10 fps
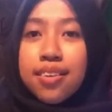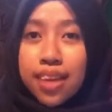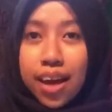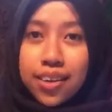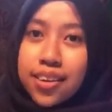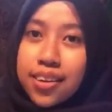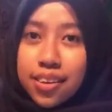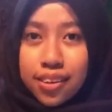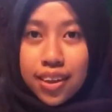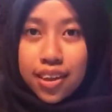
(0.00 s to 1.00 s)
Next,
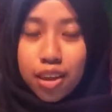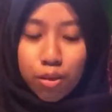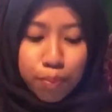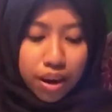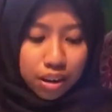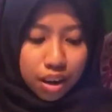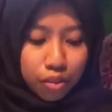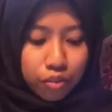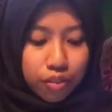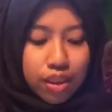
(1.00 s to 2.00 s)
second
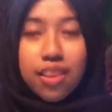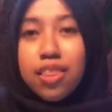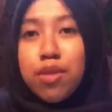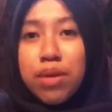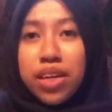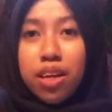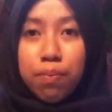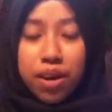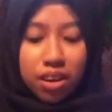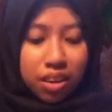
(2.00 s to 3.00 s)
paragraph. The middle
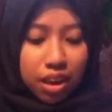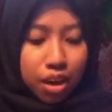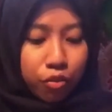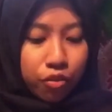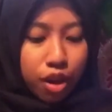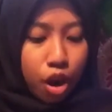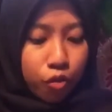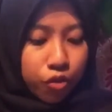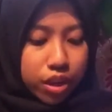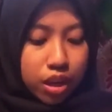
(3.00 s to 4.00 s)
paragraph
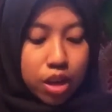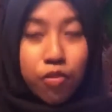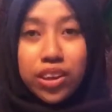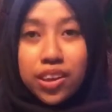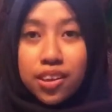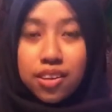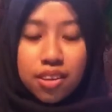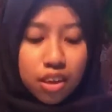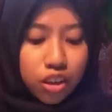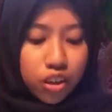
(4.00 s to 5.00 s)
of the reference
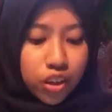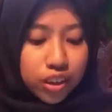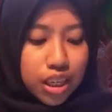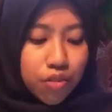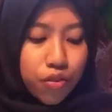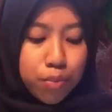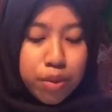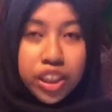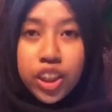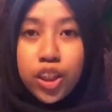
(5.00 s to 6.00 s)
letter contains
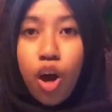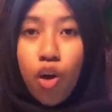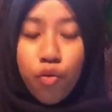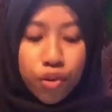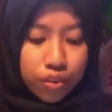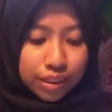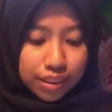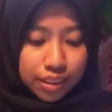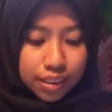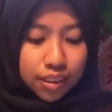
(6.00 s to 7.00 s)
information of the
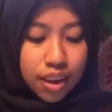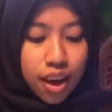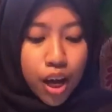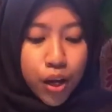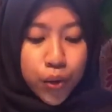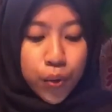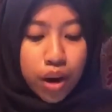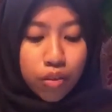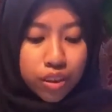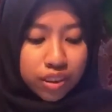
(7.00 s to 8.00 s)
person you
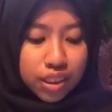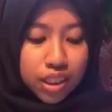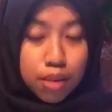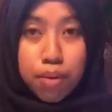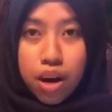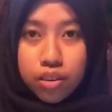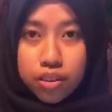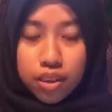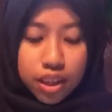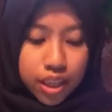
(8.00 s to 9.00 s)
are writing
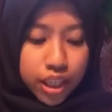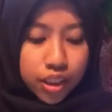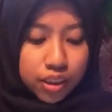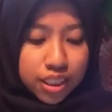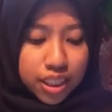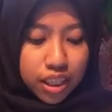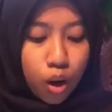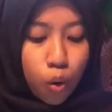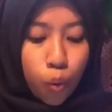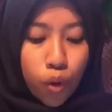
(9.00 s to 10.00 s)
about,
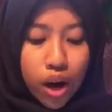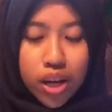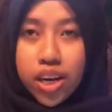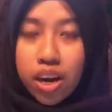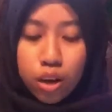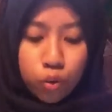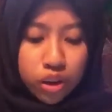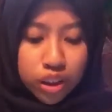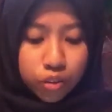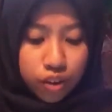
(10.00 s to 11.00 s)
including why they are
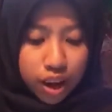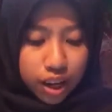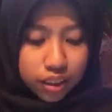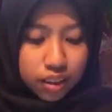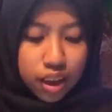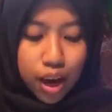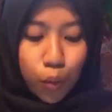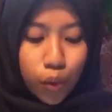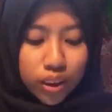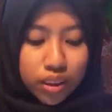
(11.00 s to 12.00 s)
qualified
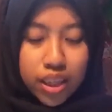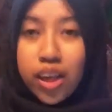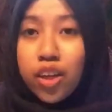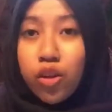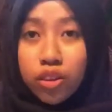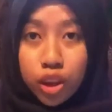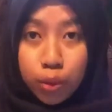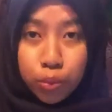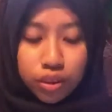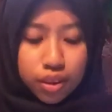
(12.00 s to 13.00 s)
and what they can
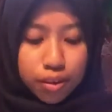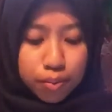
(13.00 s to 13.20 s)
contribute.